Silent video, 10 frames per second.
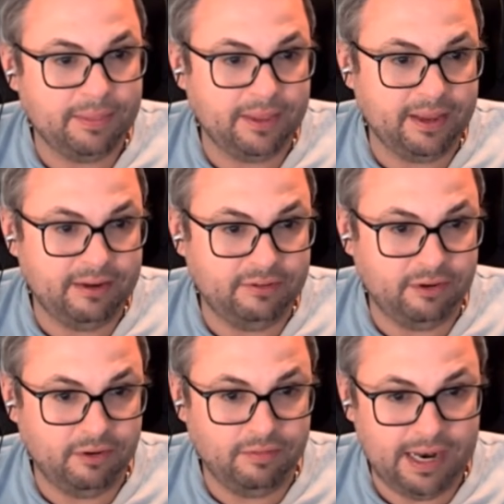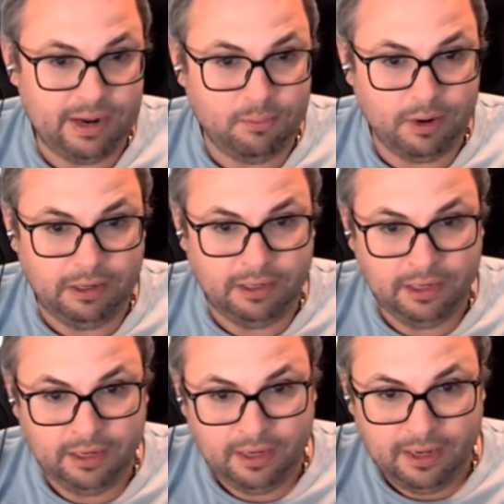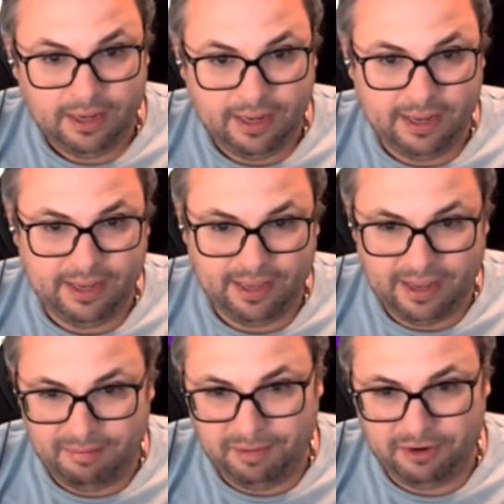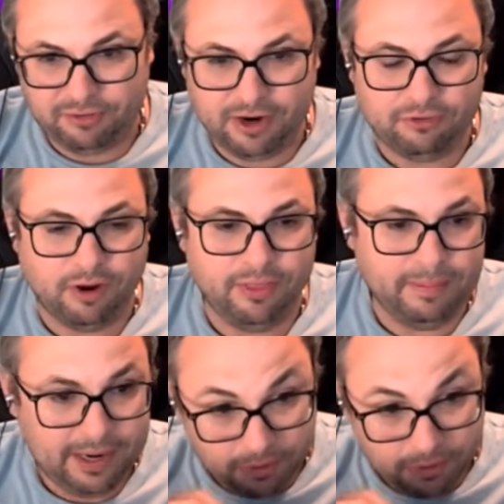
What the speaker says: but in Sudokuvania 1. I'm going to try and draw them in